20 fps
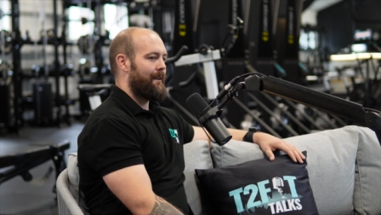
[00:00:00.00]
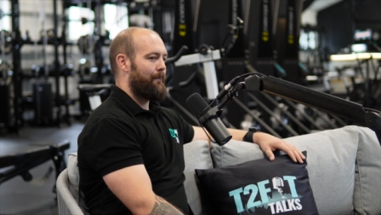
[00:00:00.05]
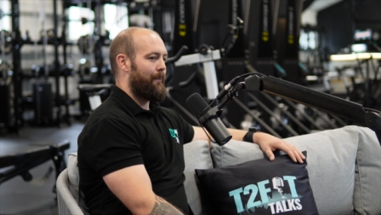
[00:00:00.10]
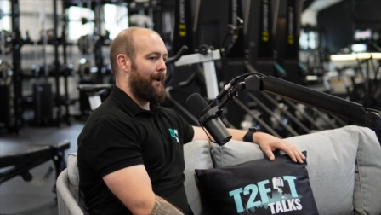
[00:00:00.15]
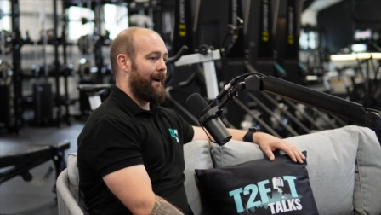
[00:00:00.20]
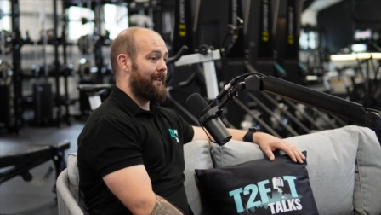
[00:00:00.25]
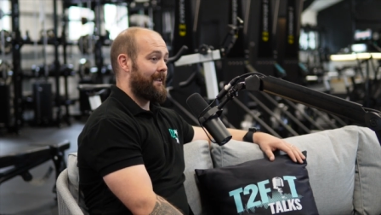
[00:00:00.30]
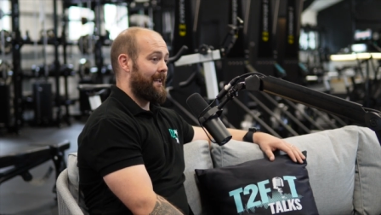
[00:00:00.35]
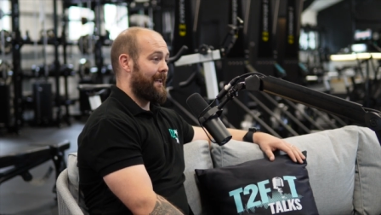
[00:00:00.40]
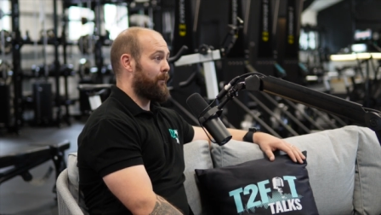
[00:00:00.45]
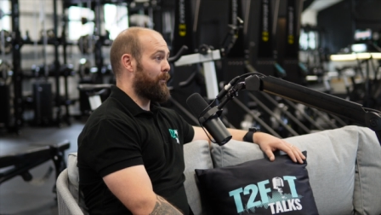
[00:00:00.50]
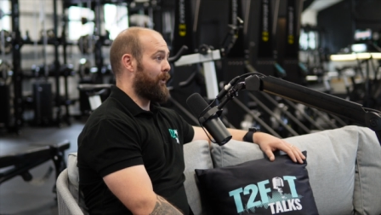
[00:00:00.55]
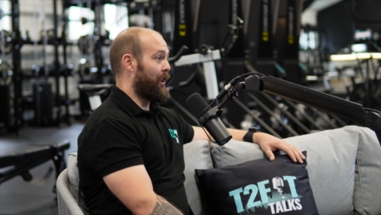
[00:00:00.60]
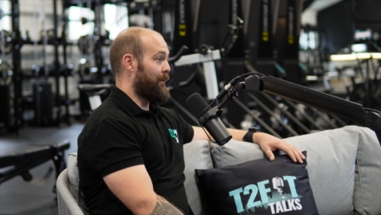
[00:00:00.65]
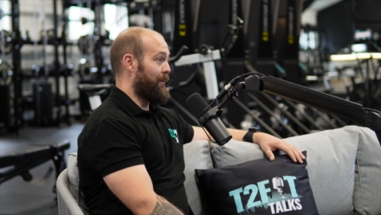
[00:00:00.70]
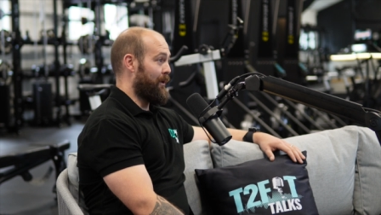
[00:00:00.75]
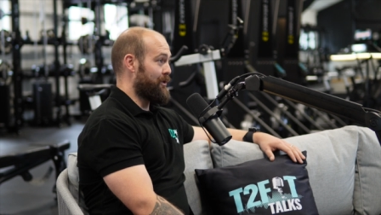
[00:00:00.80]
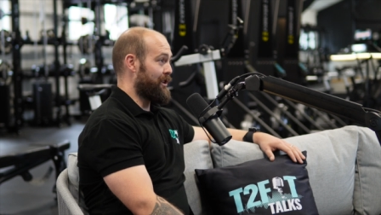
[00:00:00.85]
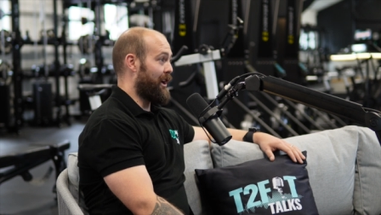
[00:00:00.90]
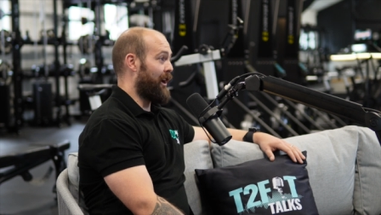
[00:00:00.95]
But I think one of
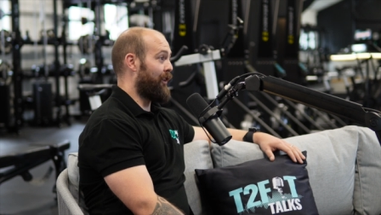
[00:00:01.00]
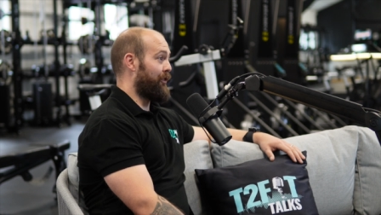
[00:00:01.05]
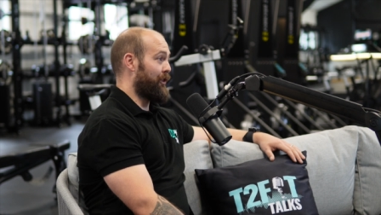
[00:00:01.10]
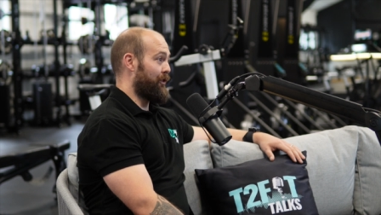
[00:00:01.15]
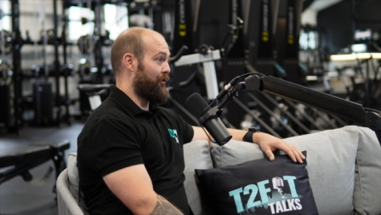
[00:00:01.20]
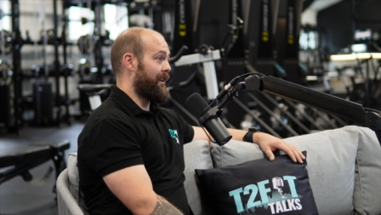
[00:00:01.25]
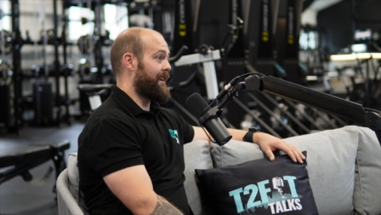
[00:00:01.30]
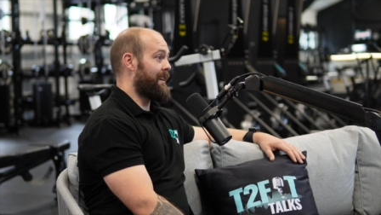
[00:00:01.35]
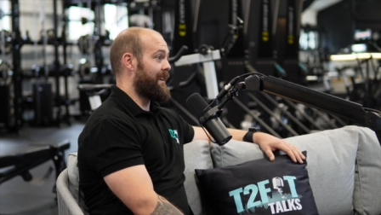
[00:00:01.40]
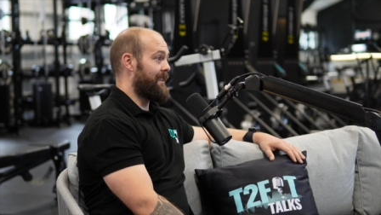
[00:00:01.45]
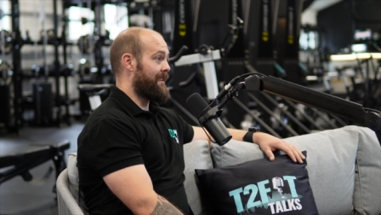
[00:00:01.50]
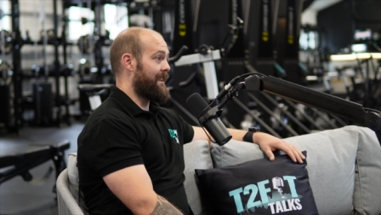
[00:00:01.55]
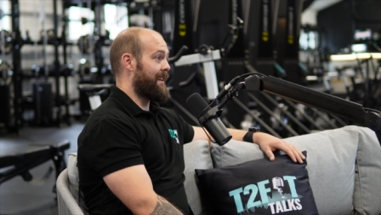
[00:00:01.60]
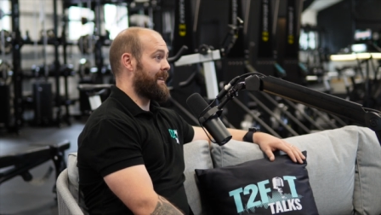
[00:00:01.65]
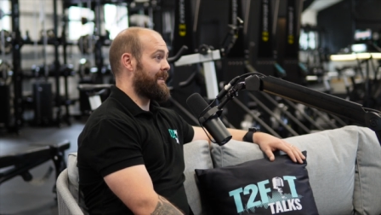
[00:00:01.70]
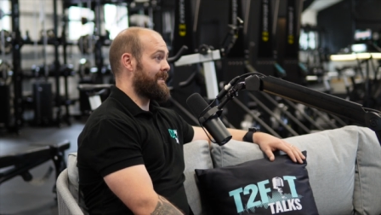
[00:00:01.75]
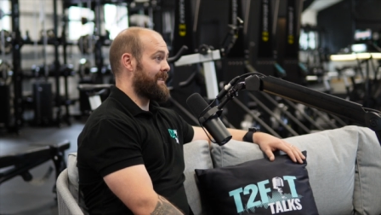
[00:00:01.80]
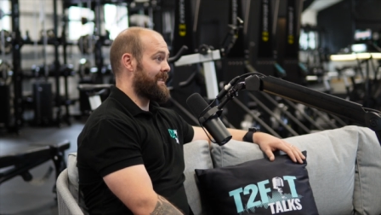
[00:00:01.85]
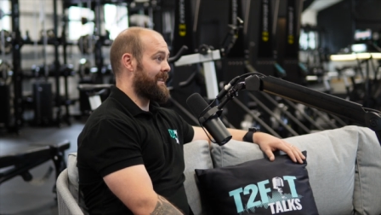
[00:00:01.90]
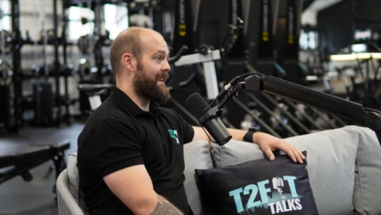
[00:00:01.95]
the most underrated
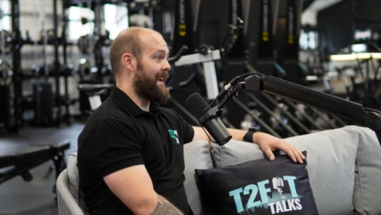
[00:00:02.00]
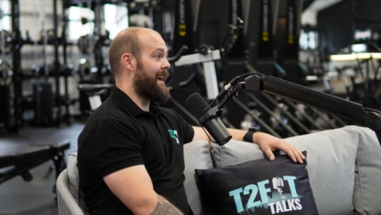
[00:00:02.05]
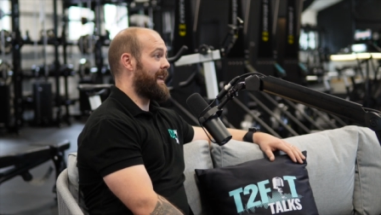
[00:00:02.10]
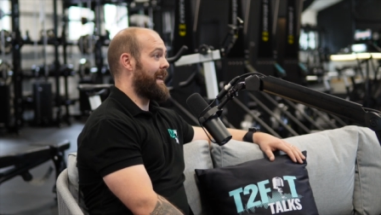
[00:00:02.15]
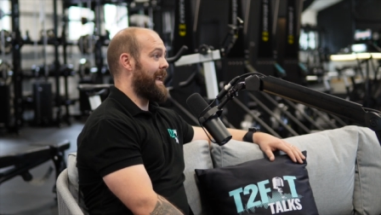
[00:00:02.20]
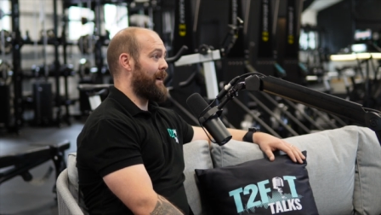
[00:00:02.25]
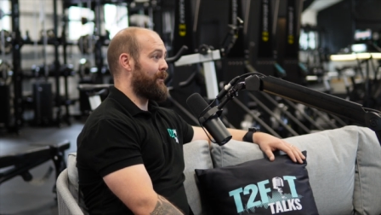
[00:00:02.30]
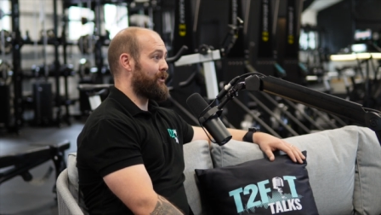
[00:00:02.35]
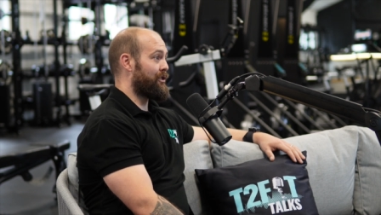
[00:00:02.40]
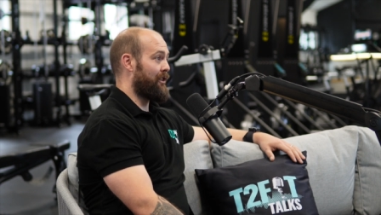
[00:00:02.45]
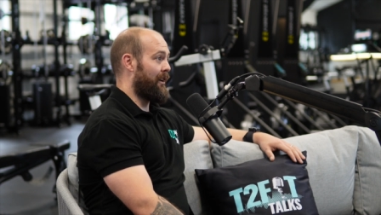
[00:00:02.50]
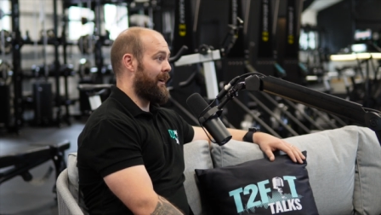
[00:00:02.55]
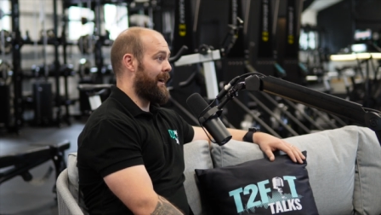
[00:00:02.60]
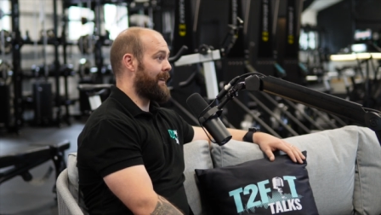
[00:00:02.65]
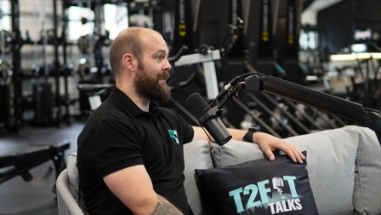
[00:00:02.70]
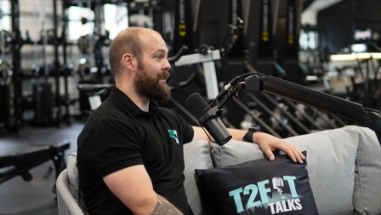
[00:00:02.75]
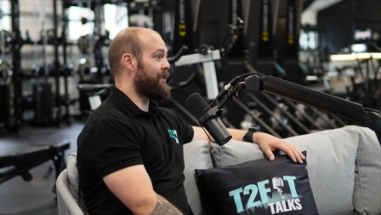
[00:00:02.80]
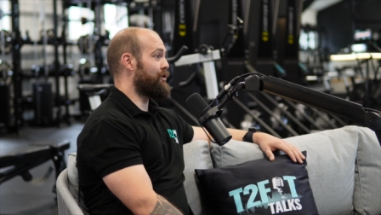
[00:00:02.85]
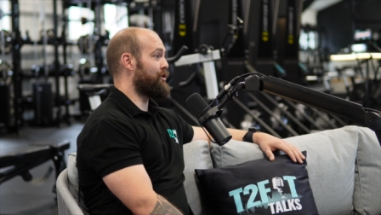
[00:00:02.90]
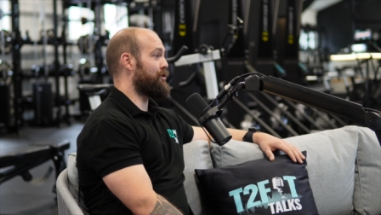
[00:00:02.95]
things is getting
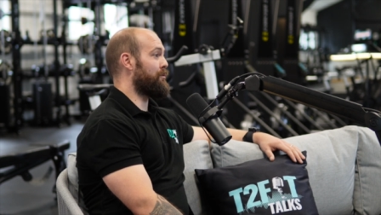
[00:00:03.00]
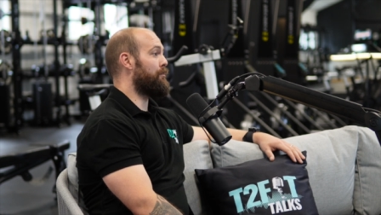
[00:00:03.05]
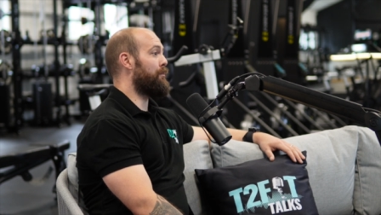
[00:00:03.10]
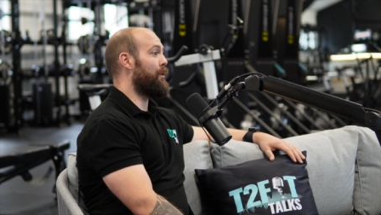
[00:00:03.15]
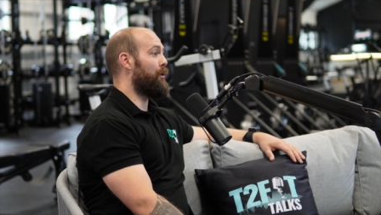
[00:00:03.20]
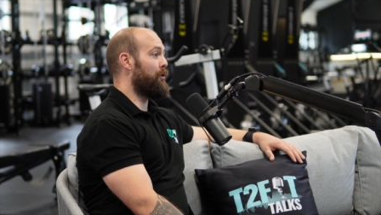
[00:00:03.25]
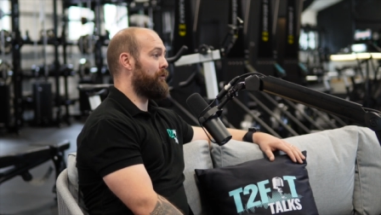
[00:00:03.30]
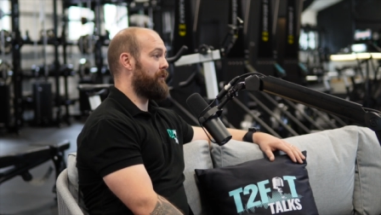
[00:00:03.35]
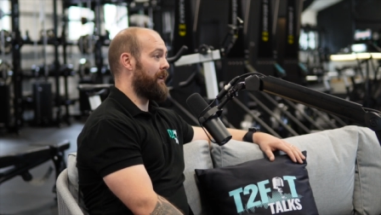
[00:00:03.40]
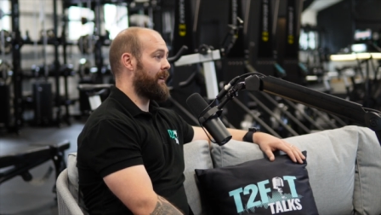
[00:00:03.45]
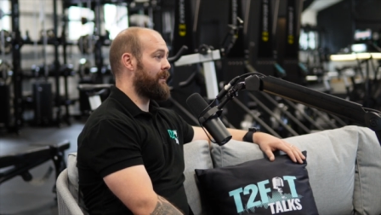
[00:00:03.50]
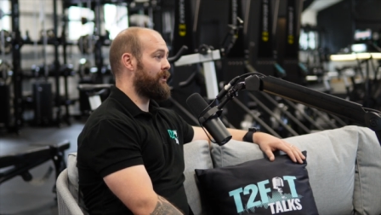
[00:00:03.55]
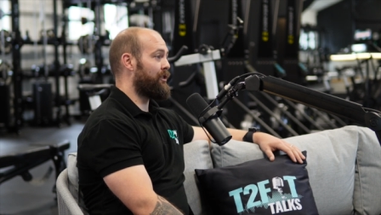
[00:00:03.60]
outside and just moving,